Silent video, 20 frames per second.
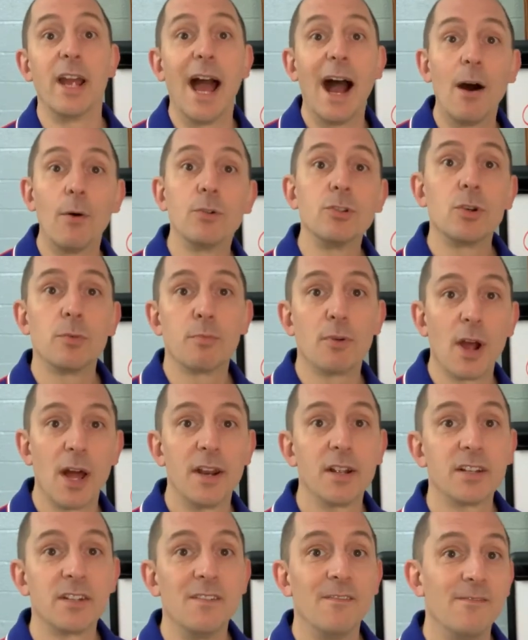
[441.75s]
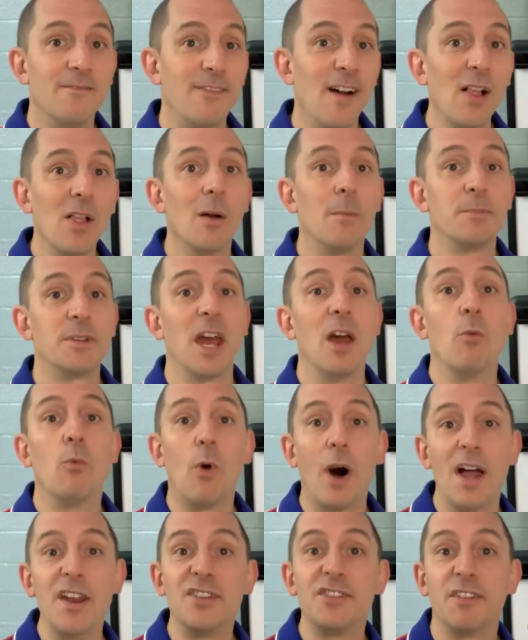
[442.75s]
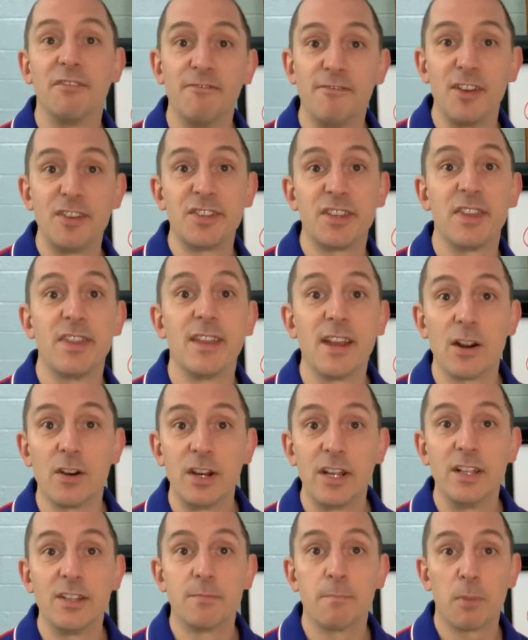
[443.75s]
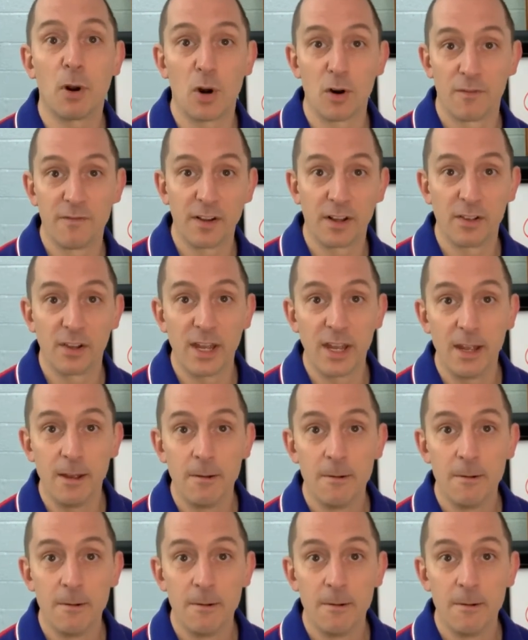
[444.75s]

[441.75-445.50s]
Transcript: How is your product developed and why does it fit their needs perfectly?